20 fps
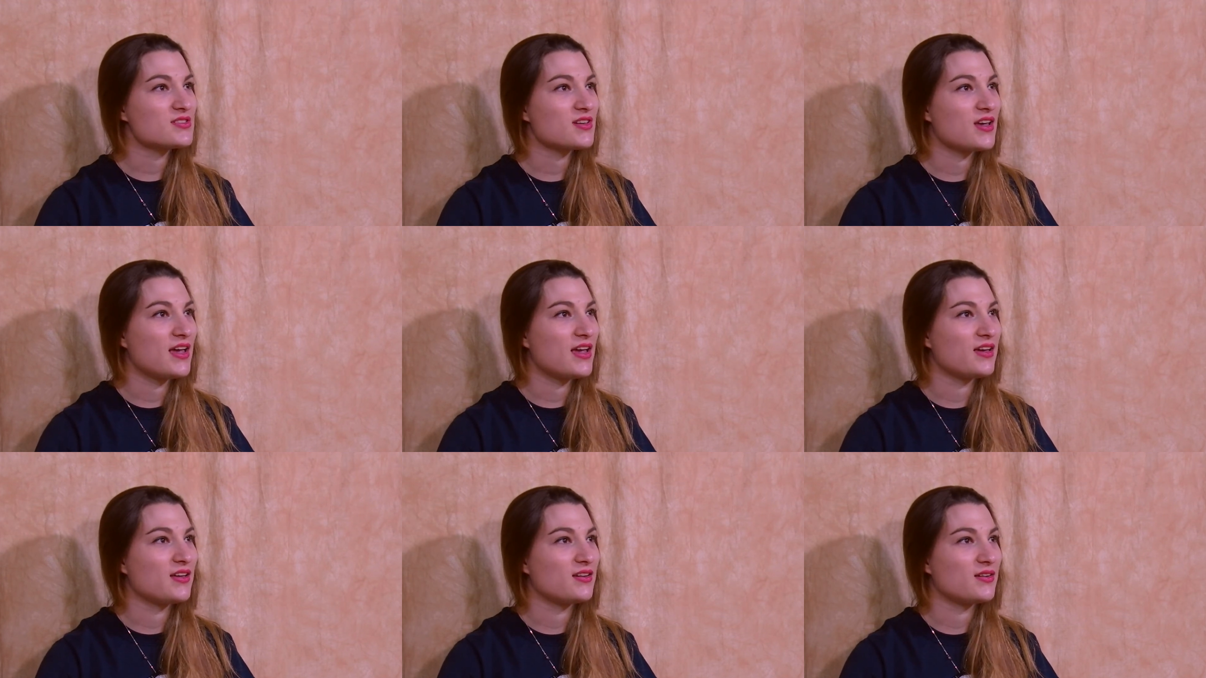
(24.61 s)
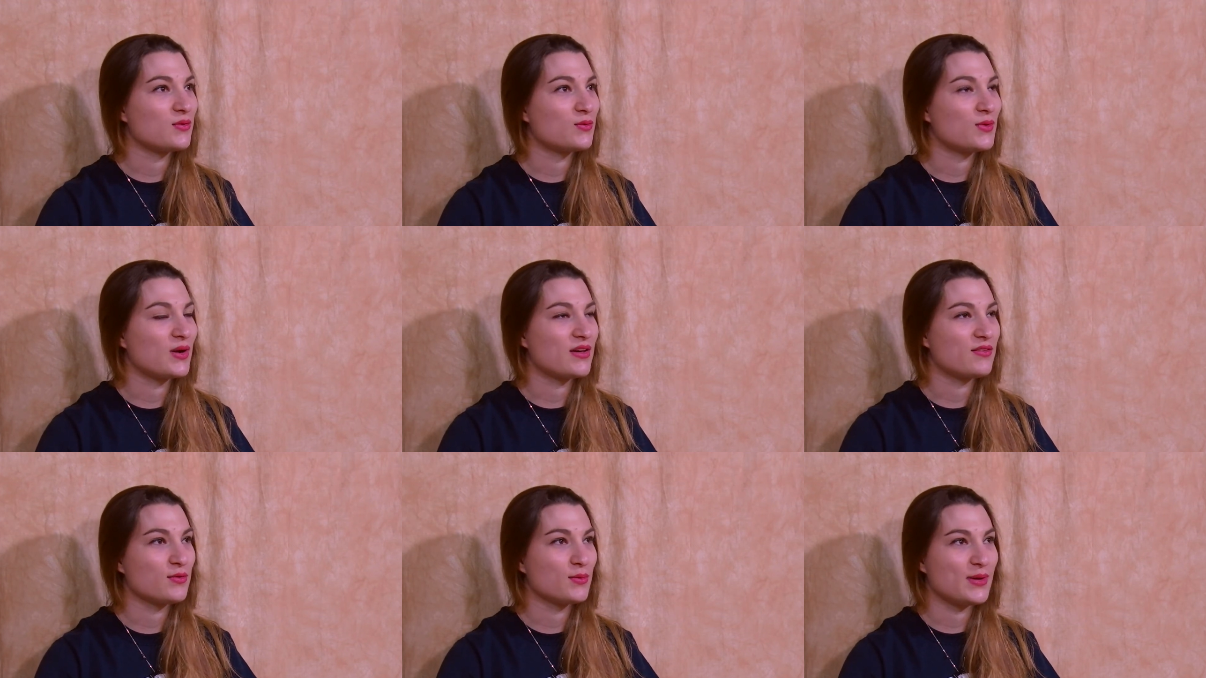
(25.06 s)
and
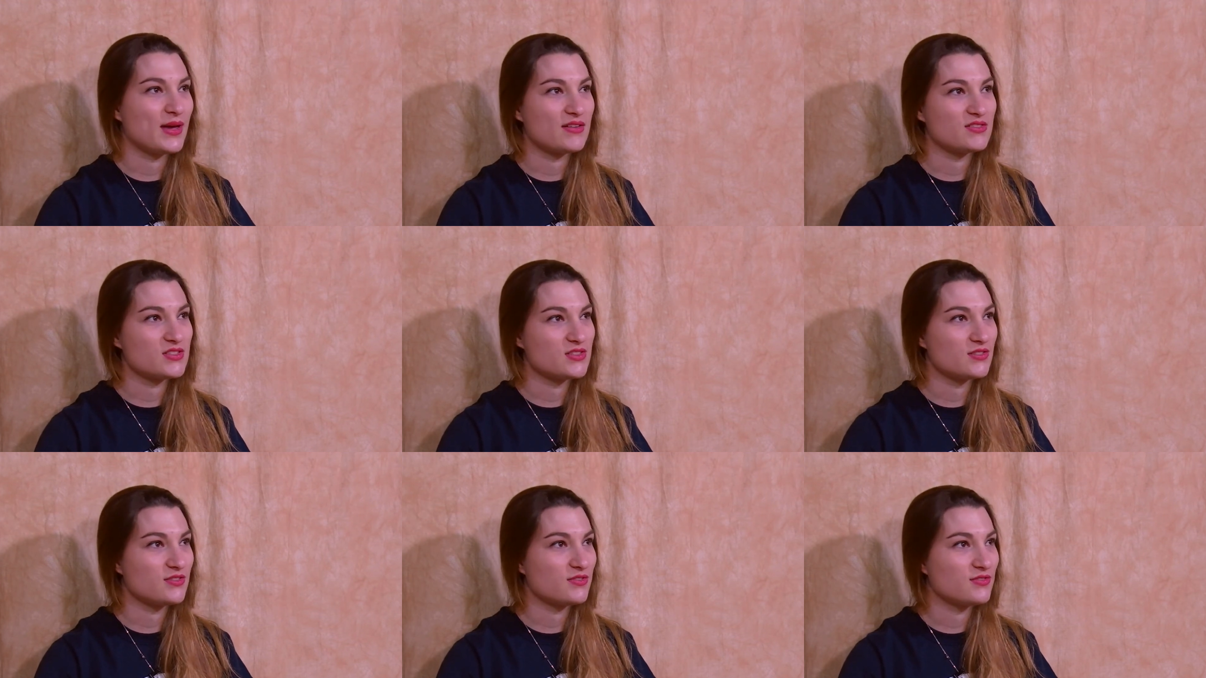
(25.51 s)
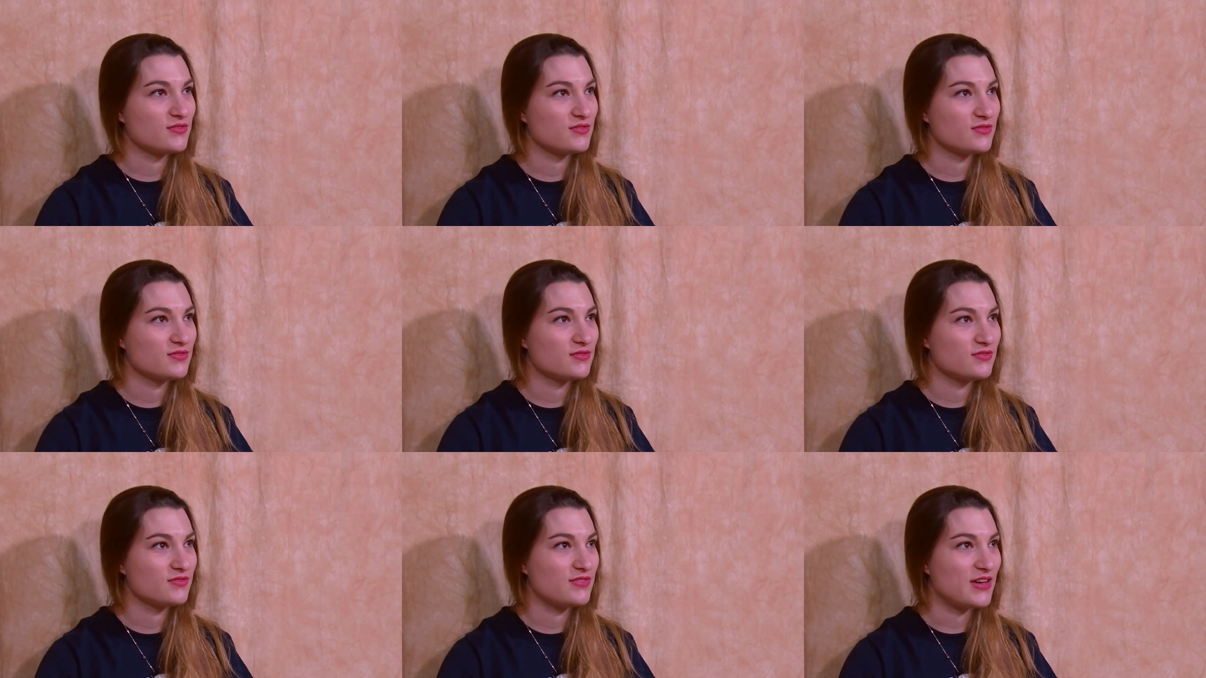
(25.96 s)
whatever we have to
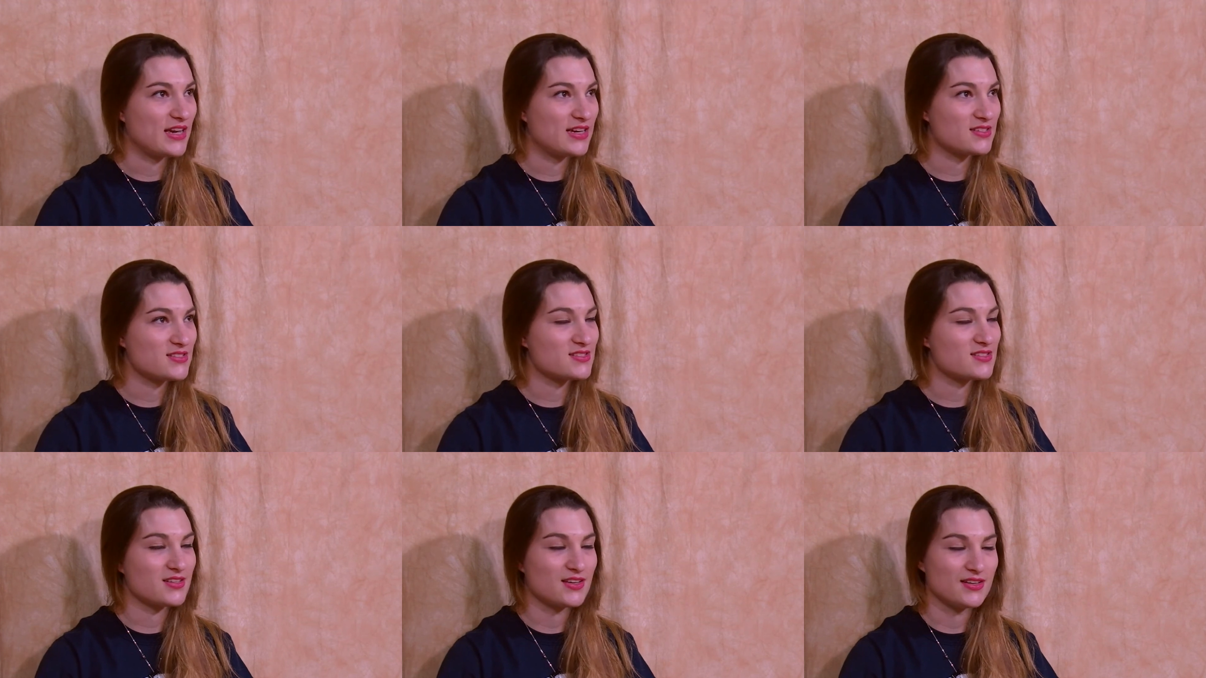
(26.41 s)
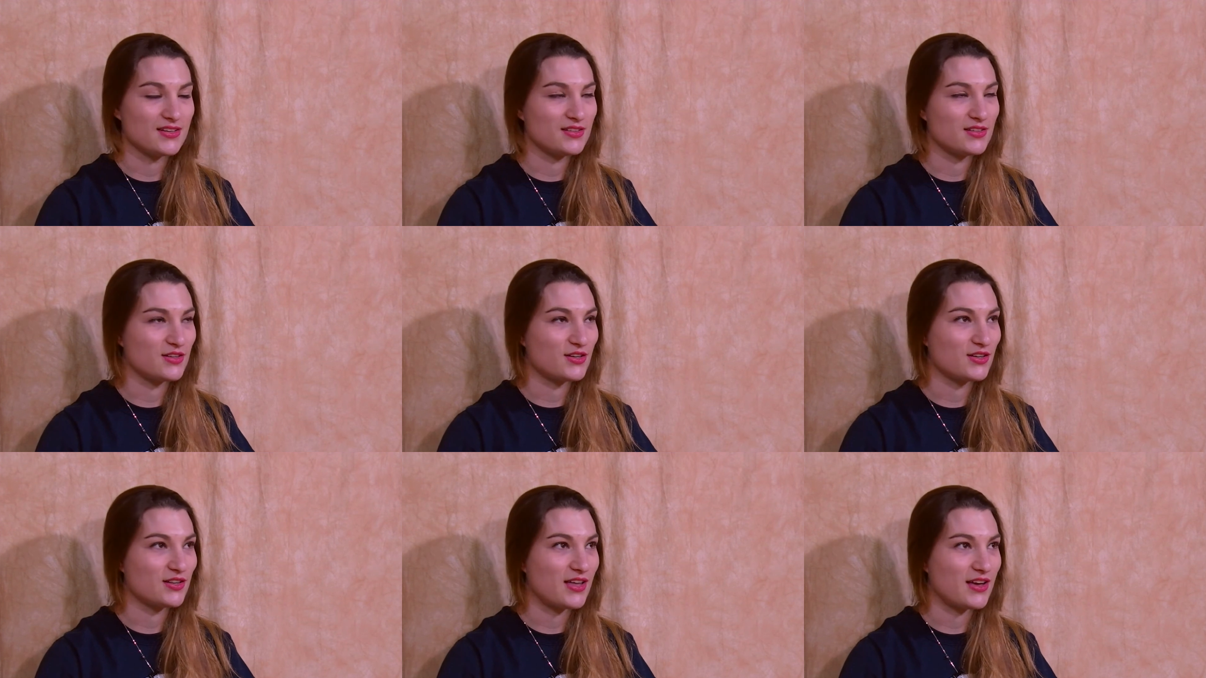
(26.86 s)
face in our